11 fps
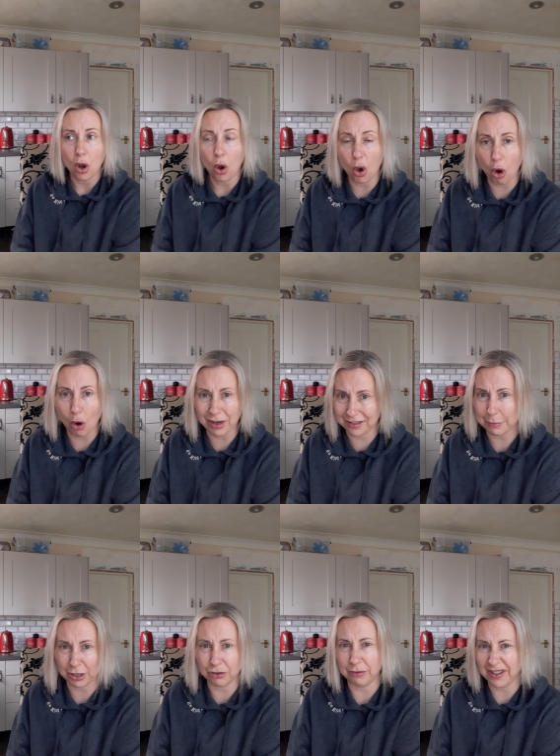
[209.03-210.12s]
or is it
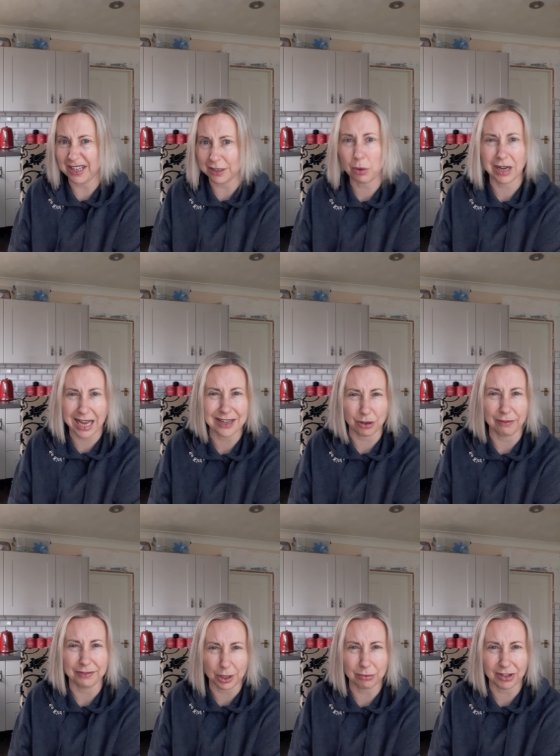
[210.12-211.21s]
because you find it kind of
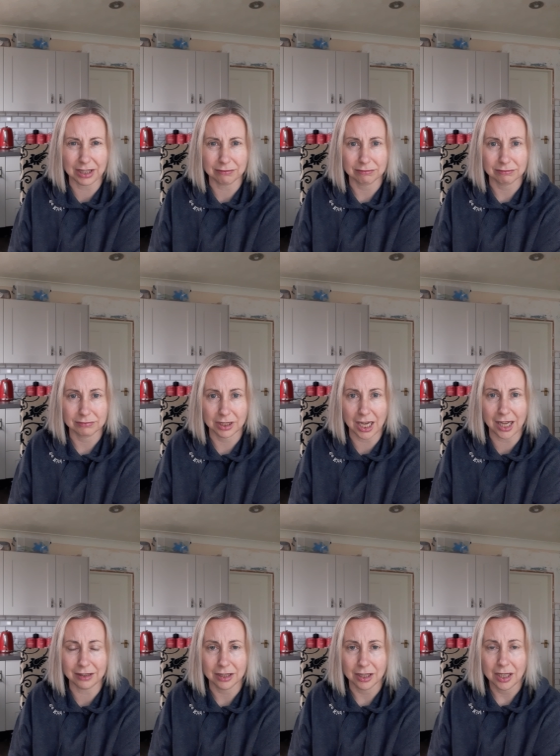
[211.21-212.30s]
confusing? Yeah.